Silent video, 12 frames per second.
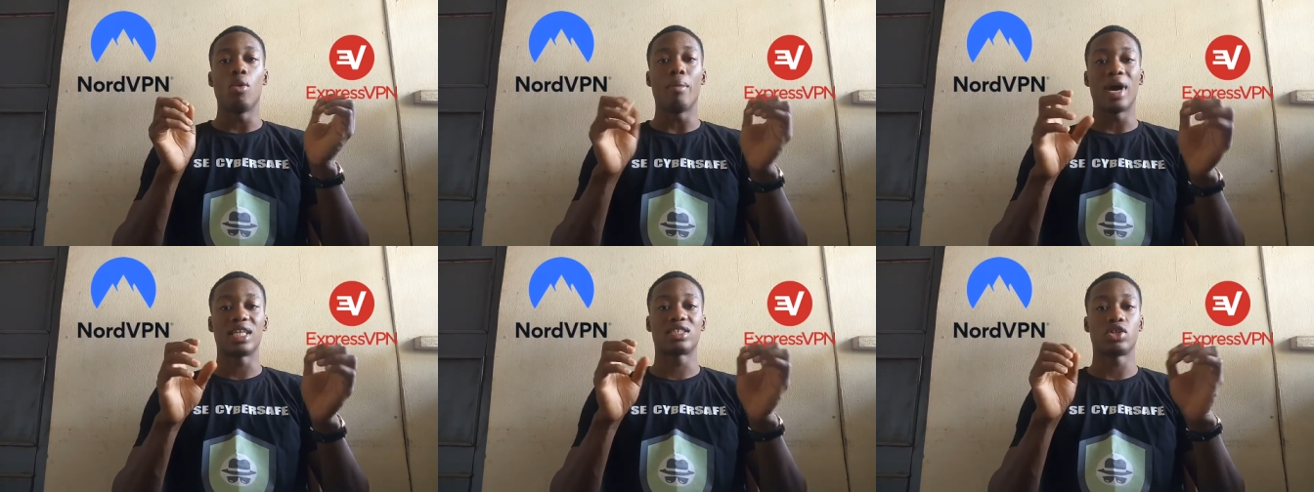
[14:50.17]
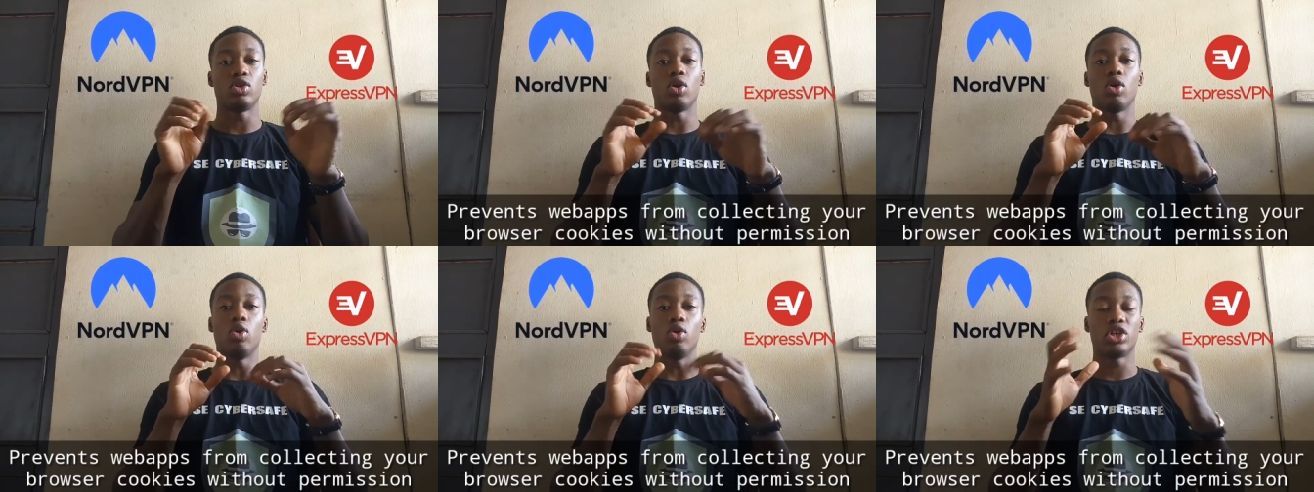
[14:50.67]
mask
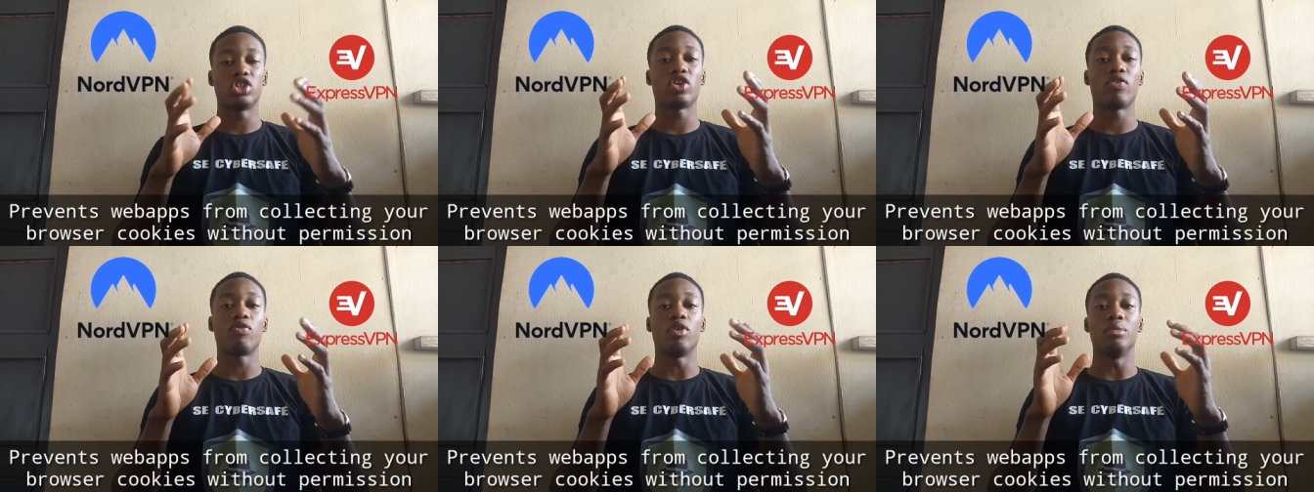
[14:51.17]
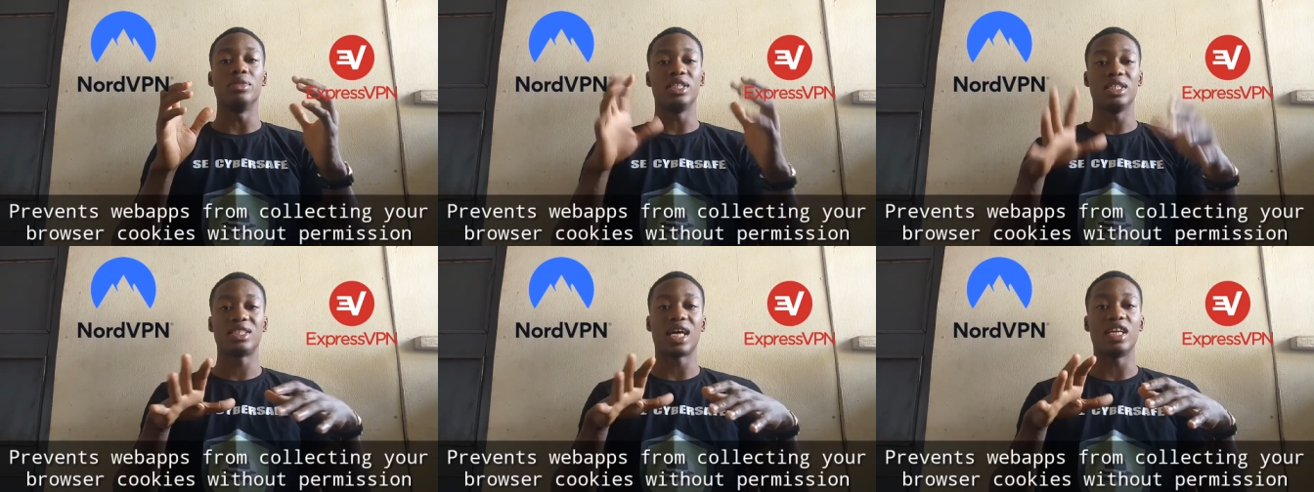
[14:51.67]
your location from
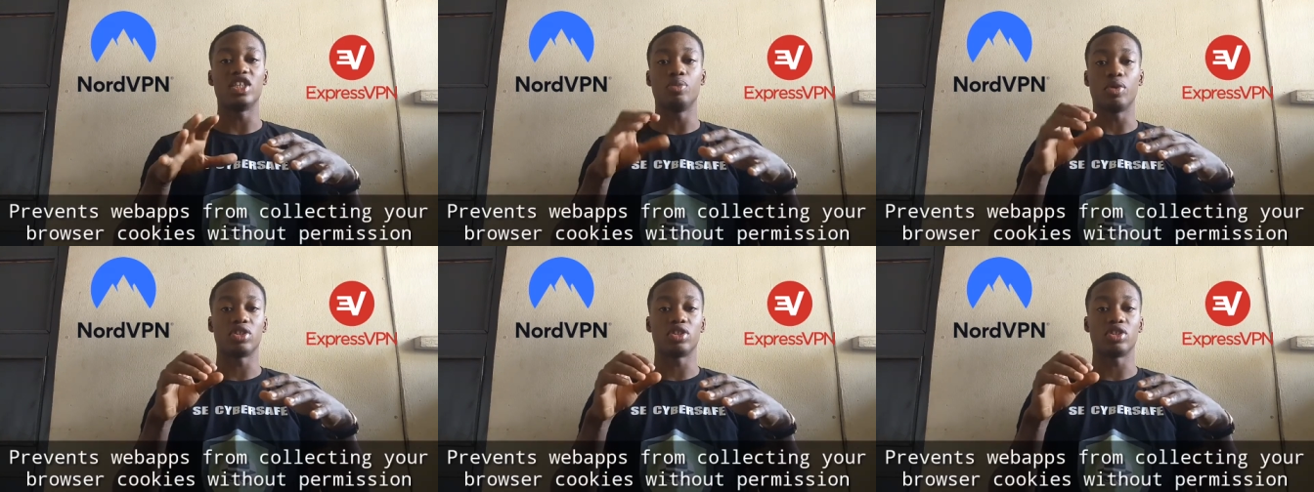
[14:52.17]
the internet.